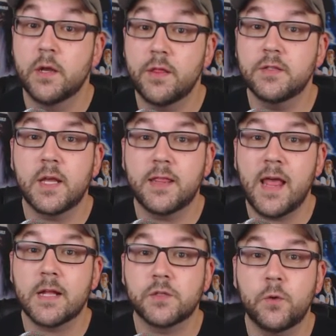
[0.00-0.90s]
things like
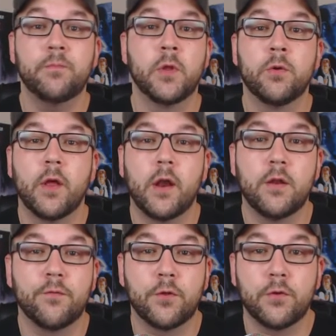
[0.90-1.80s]
that. So, without
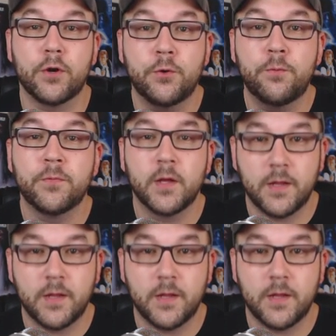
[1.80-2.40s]
any further ado,